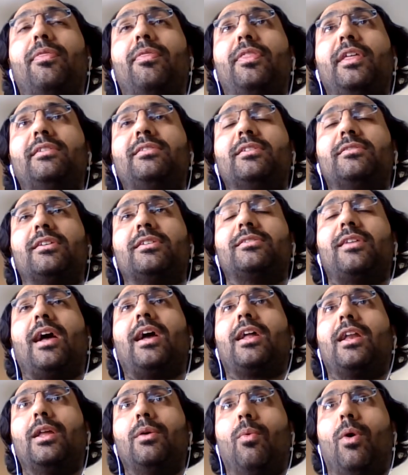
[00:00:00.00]
This is
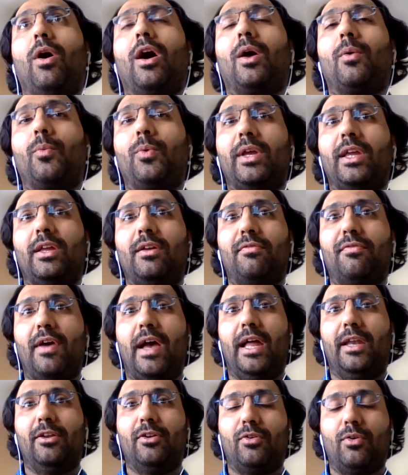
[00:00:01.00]
exactly why we've
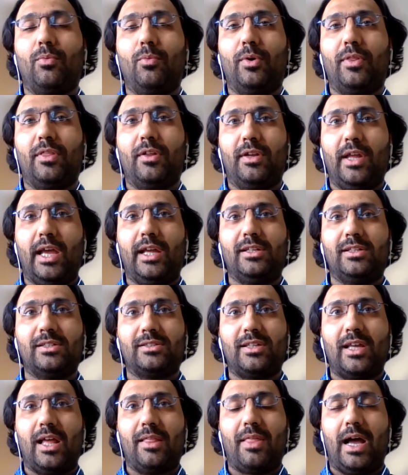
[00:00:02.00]
ended up with a data
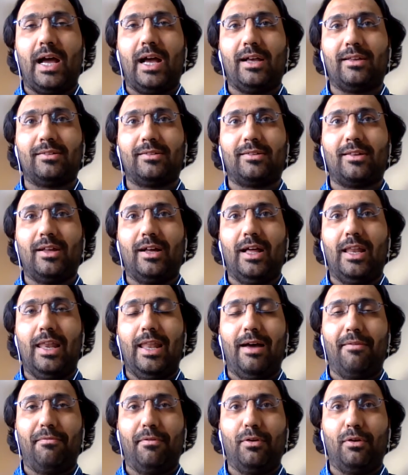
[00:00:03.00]
set that has a
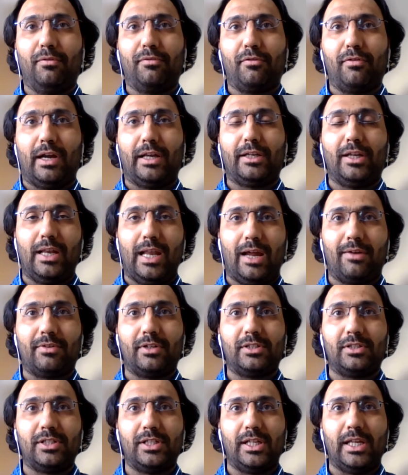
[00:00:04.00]
level of
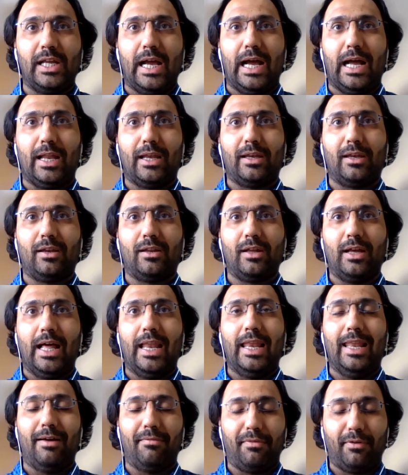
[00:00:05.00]
granularity and
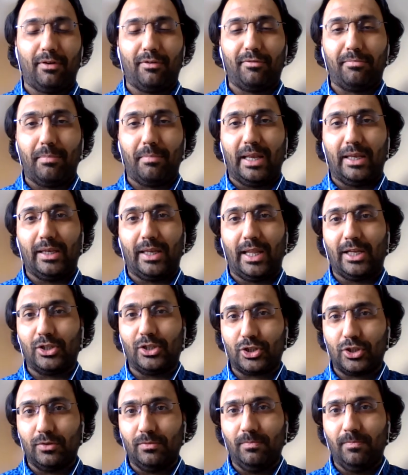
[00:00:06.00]
a level of
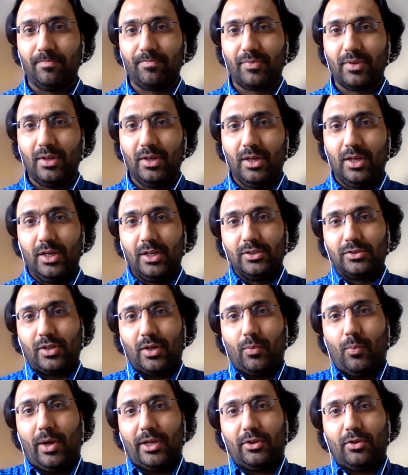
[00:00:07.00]
mandation.
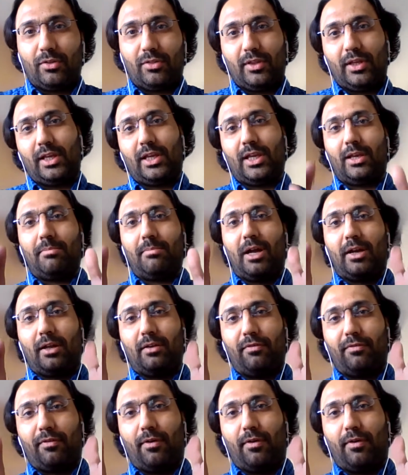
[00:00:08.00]
So when you're thinking about it